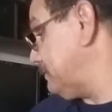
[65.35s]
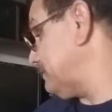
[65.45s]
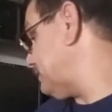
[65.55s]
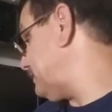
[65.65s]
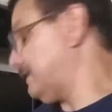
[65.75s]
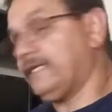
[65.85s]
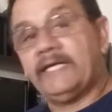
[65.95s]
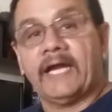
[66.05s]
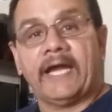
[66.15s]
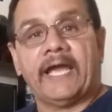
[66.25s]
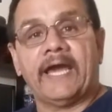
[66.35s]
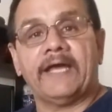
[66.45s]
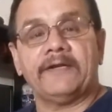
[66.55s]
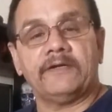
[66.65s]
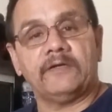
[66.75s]
you can see,
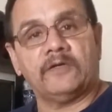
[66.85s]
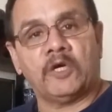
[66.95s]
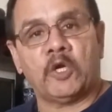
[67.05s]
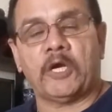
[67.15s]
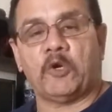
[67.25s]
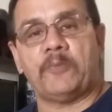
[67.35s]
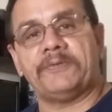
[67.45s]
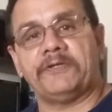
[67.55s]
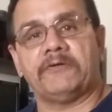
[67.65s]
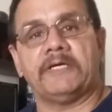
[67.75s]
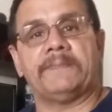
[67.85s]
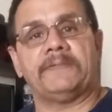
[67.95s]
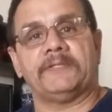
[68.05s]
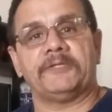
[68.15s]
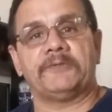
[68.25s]
I opened her up
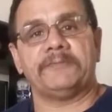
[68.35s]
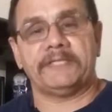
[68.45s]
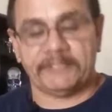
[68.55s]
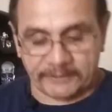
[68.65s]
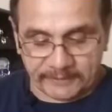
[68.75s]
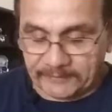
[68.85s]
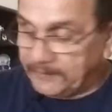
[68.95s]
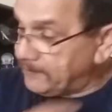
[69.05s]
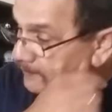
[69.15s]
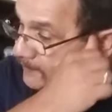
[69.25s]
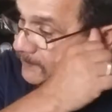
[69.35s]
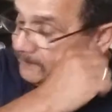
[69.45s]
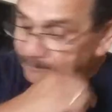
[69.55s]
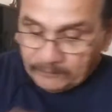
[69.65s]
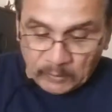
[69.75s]
a little bit here.
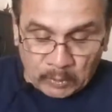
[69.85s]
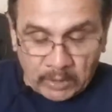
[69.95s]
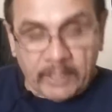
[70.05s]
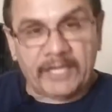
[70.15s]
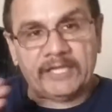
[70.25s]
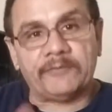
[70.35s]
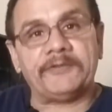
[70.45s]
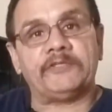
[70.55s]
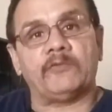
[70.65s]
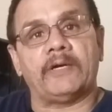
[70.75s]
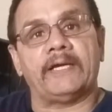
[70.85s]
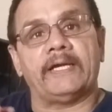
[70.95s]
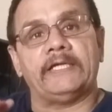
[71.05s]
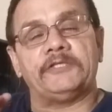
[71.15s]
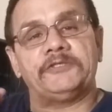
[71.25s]
And the reason
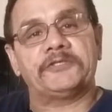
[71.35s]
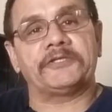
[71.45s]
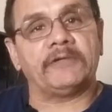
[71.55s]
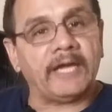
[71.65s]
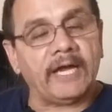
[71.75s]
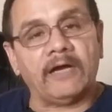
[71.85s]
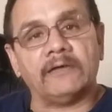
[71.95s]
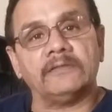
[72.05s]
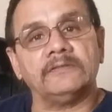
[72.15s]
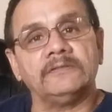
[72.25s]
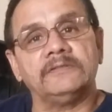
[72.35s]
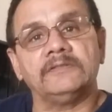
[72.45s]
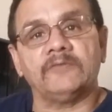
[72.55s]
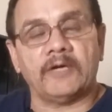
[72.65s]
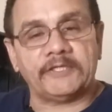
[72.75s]
why I took her out,
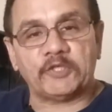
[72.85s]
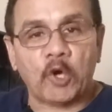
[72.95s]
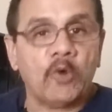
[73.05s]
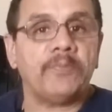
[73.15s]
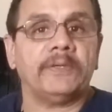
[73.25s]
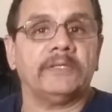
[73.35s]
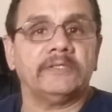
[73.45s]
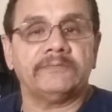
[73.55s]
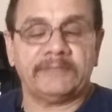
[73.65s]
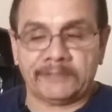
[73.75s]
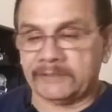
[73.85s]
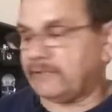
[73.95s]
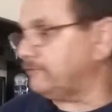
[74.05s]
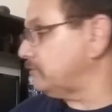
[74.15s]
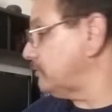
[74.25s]
well, it's open, is because I
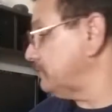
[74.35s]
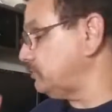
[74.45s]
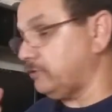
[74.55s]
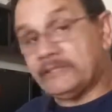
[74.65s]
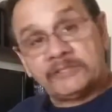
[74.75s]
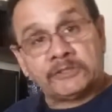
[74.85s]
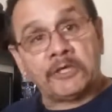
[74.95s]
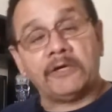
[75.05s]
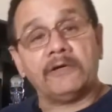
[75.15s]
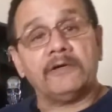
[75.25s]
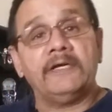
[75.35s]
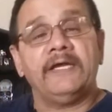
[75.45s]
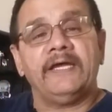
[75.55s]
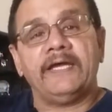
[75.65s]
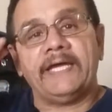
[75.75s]
was going to install
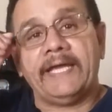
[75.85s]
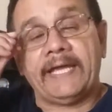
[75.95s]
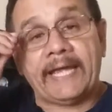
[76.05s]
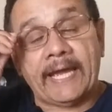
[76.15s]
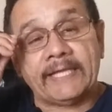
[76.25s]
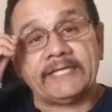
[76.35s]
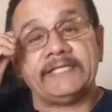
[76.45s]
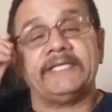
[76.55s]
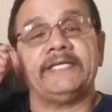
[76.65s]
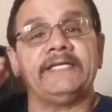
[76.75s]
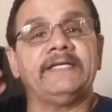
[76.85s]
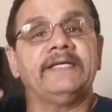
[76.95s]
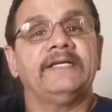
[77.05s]
a LED